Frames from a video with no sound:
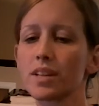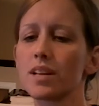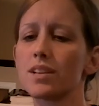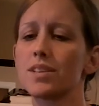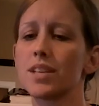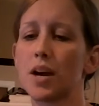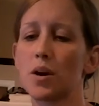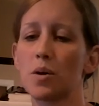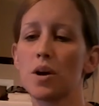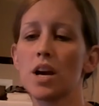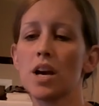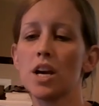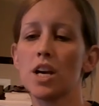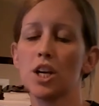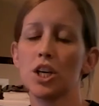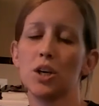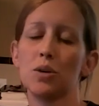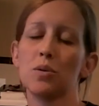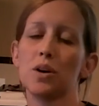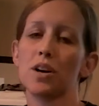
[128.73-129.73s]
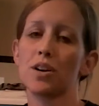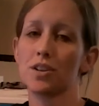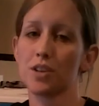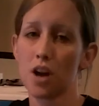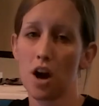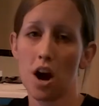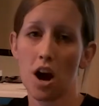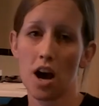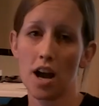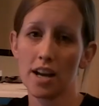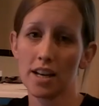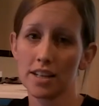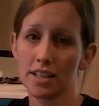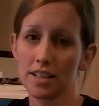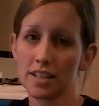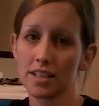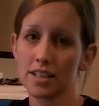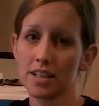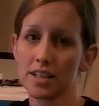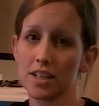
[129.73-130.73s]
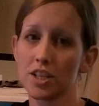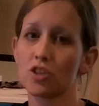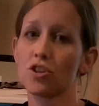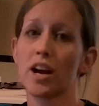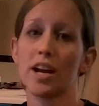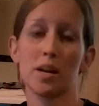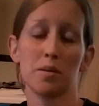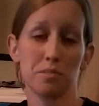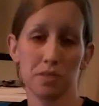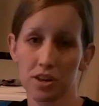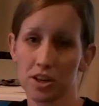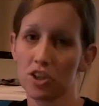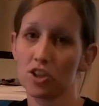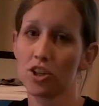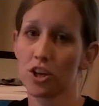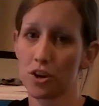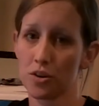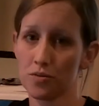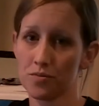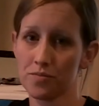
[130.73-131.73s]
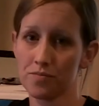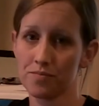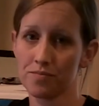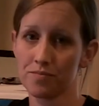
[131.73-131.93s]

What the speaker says: So you are not trying to book a show